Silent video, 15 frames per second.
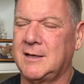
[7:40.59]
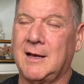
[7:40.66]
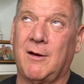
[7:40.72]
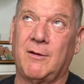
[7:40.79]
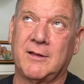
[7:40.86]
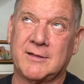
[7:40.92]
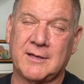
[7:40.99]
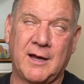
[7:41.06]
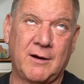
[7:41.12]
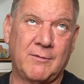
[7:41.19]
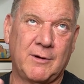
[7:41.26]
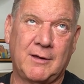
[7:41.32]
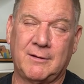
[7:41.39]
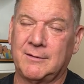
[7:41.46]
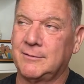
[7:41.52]
Now, that's like,
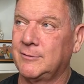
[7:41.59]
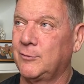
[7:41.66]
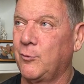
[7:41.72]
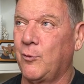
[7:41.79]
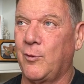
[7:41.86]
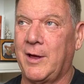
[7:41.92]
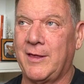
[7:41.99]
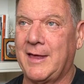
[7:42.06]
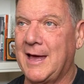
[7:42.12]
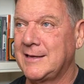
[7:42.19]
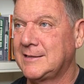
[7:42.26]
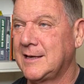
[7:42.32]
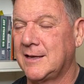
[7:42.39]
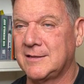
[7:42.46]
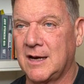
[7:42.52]
well, well that
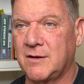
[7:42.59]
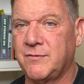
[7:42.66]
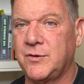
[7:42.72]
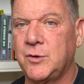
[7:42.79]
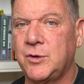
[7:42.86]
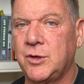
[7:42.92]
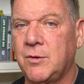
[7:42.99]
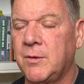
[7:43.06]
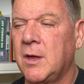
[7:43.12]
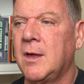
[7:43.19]
sounds like voodoo.